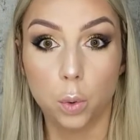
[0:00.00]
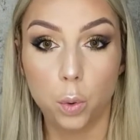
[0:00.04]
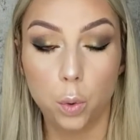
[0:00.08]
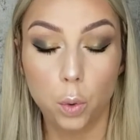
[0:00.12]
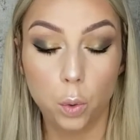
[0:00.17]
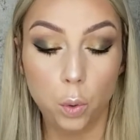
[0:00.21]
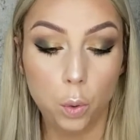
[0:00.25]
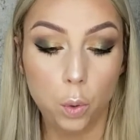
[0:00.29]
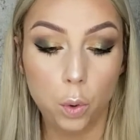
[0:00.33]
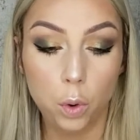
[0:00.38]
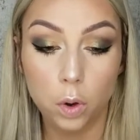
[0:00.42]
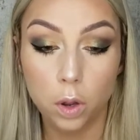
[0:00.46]

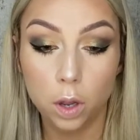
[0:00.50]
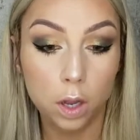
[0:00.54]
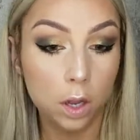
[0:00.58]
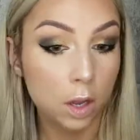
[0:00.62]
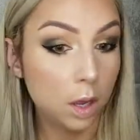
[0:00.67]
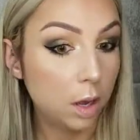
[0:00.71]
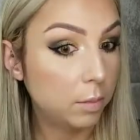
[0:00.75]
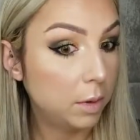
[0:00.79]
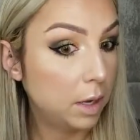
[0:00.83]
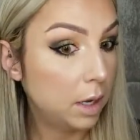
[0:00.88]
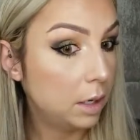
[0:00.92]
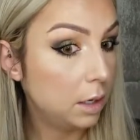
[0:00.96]
whew,
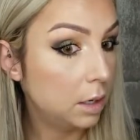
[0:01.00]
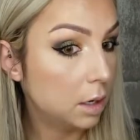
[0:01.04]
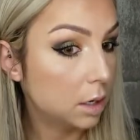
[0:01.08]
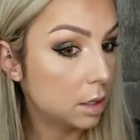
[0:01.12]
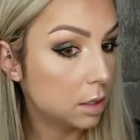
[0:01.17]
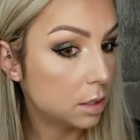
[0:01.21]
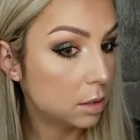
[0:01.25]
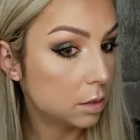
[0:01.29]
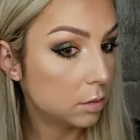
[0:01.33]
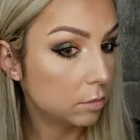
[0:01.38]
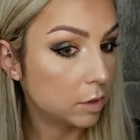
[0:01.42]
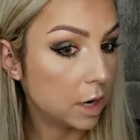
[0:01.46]
I mean,
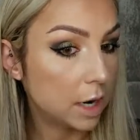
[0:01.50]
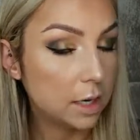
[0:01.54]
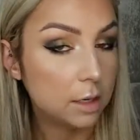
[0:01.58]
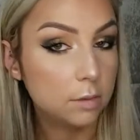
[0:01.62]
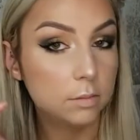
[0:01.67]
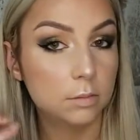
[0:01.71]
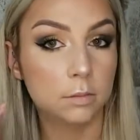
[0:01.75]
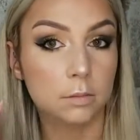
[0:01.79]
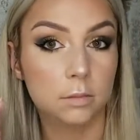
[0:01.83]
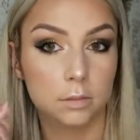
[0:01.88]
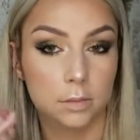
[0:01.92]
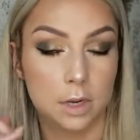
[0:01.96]
right,
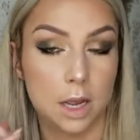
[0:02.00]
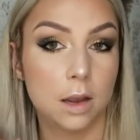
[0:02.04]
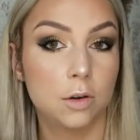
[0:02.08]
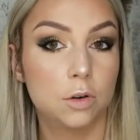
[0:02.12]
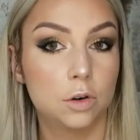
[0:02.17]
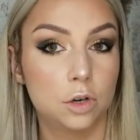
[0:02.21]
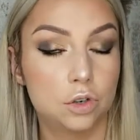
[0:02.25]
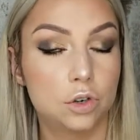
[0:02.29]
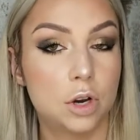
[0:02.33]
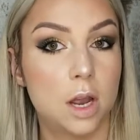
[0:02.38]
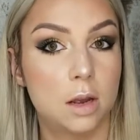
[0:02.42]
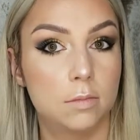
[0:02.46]
I'm
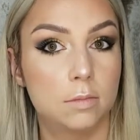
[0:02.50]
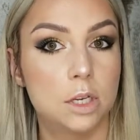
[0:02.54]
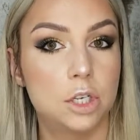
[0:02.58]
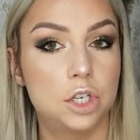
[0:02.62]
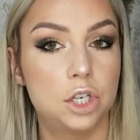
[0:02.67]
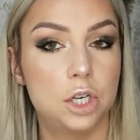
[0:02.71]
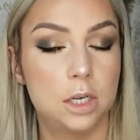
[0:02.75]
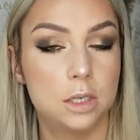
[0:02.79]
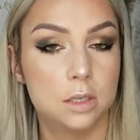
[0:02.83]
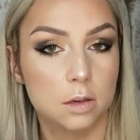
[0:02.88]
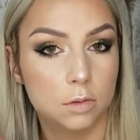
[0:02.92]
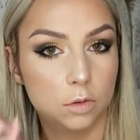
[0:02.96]
gonna try it on my
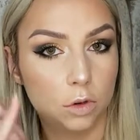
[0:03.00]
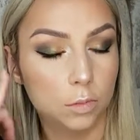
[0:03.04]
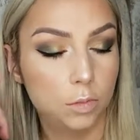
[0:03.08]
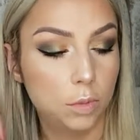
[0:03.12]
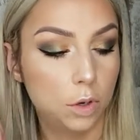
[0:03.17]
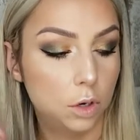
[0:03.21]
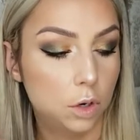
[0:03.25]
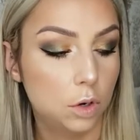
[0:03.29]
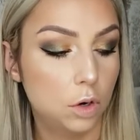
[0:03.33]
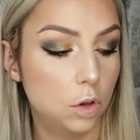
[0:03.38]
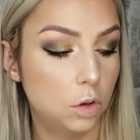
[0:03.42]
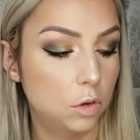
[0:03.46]
cheeks. I'm gonna
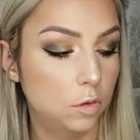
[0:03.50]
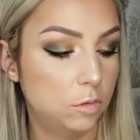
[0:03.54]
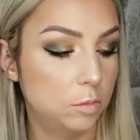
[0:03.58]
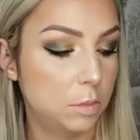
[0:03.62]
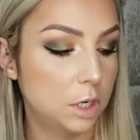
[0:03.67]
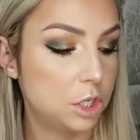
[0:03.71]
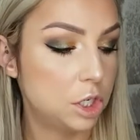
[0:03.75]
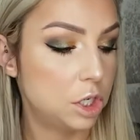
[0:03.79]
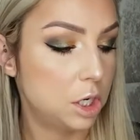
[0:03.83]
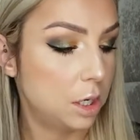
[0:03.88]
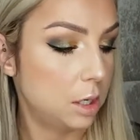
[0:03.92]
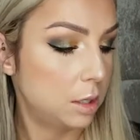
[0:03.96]
put it all over
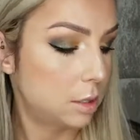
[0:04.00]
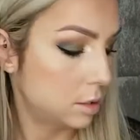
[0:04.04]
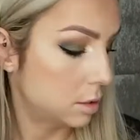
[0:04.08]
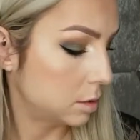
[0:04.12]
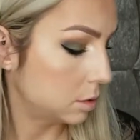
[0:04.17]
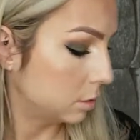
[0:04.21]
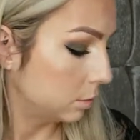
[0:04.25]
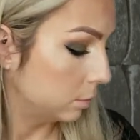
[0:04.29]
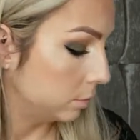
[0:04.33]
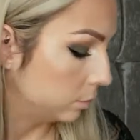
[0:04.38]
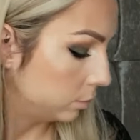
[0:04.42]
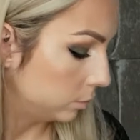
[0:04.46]
my
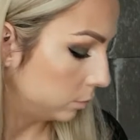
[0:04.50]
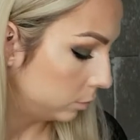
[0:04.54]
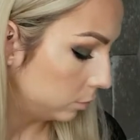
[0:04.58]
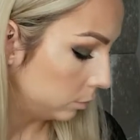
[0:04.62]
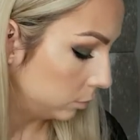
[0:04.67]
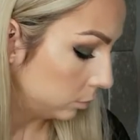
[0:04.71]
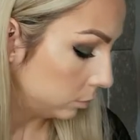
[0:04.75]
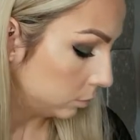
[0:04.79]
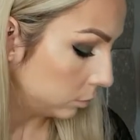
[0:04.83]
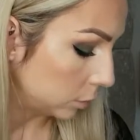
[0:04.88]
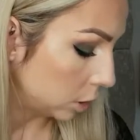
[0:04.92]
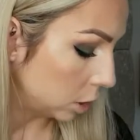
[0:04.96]
cheeks
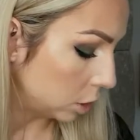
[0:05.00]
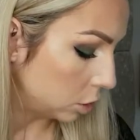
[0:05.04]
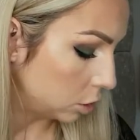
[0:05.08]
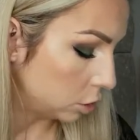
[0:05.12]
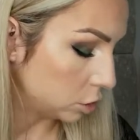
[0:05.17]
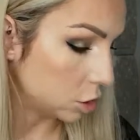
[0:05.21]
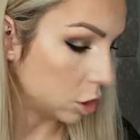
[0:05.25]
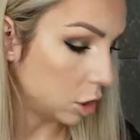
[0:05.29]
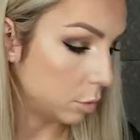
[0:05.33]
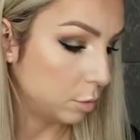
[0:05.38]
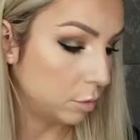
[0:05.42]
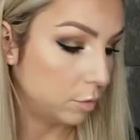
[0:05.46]

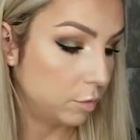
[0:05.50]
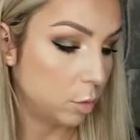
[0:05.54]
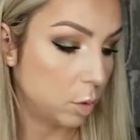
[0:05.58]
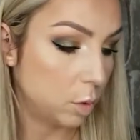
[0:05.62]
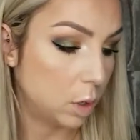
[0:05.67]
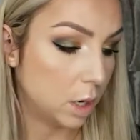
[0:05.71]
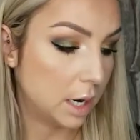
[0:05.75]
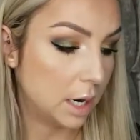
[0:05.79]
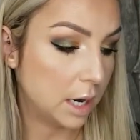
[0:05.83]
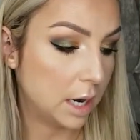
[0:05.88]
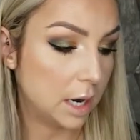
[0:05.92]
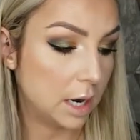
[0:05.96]
on top of
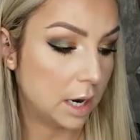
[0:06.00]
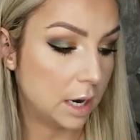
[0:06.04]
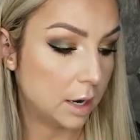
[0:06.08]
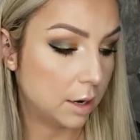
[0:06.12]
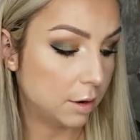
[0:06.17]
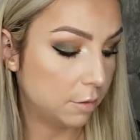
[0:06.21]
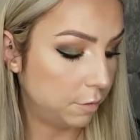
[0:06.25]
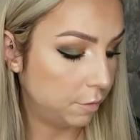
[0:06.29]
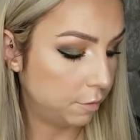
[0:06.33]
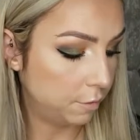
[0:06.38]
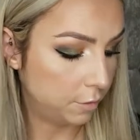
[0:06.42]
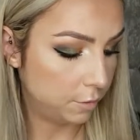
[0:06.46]
what I
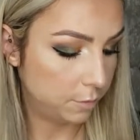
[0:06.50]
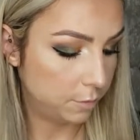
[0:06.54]
have.